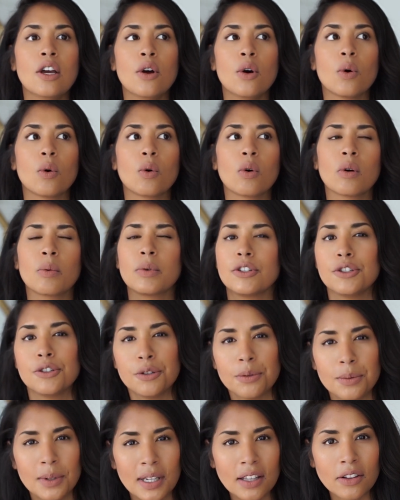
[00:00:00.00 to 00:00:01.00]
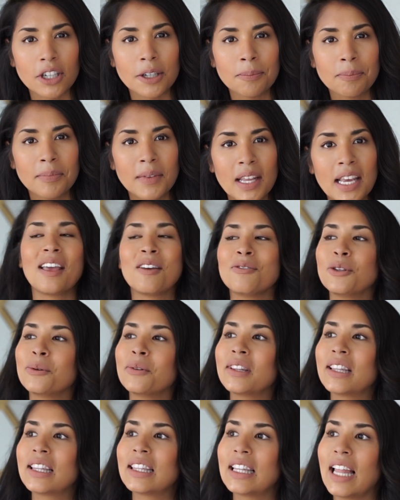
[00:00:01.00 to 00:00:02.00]
Or would you do neither? If you
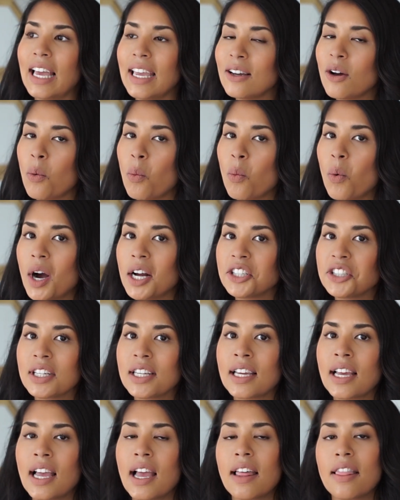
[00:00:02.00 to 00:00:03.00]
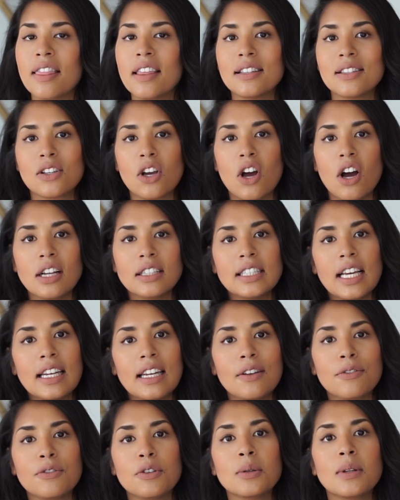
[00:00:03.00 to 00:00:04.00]
like watching this content, if
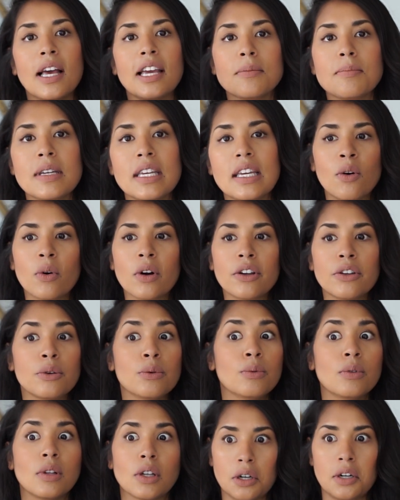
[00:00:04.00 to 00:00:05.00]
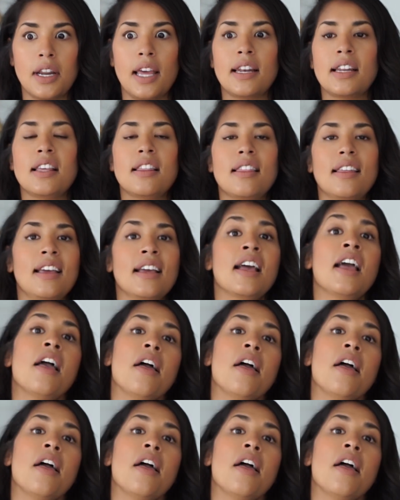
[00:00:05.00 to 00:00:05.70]
you like me or you learn anything,